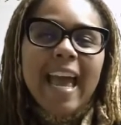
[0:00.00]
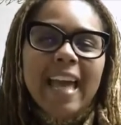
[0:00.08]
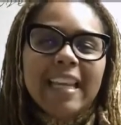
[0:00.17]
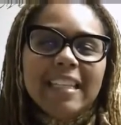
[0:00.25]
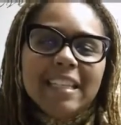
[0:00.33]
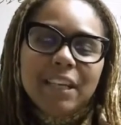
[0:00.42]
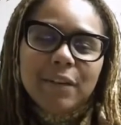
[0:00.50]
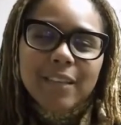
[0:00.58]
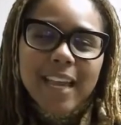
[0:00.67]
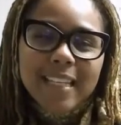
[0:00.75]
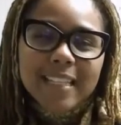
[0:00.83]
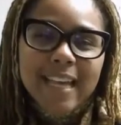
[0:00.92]
And until
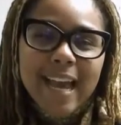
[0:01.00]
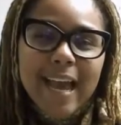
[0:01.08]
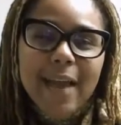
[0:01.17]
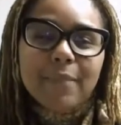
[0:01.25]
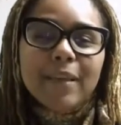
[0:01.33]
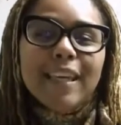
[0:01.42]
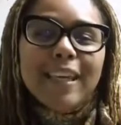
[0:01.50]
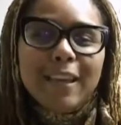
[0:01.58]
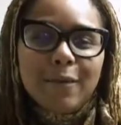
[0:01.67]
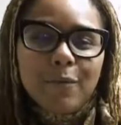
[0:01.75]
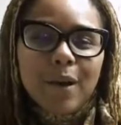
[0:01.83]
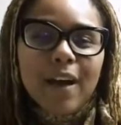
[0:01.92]
next time,
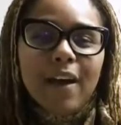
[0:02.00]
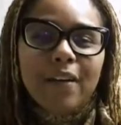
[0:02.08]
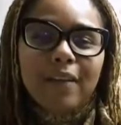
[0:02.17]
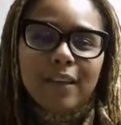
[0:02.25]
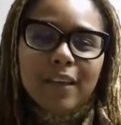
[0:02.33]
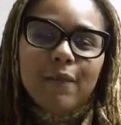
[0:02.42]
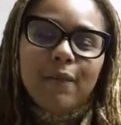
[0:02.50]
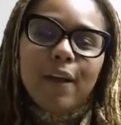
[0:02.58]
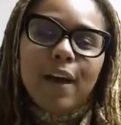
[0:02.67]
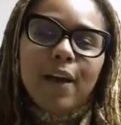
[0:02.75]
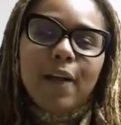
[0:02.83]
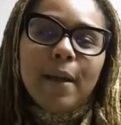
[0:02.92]
eat well, live
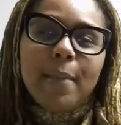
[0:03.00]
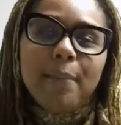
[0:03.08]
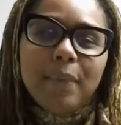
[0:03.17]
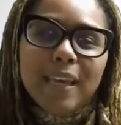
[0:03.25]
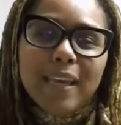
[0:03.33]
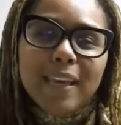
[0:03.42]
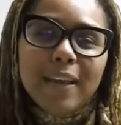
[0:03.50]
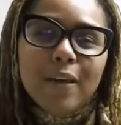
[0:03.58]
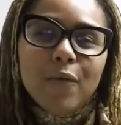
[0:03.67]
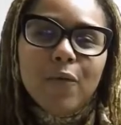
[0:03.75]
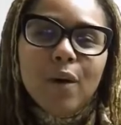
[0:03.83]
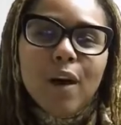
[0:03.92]
well, and be
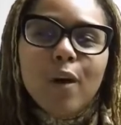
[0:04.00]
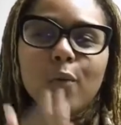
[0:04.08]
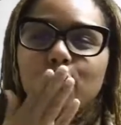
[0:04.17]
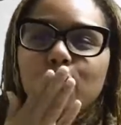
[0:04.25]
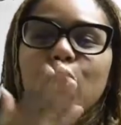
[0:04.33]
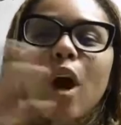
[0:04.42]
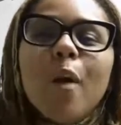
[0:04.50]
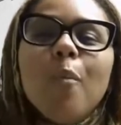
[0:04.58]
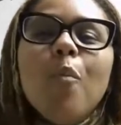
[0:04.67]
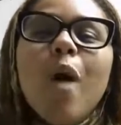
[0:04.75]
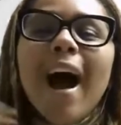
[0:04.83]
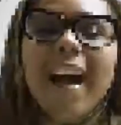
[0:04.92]
well. Mwah.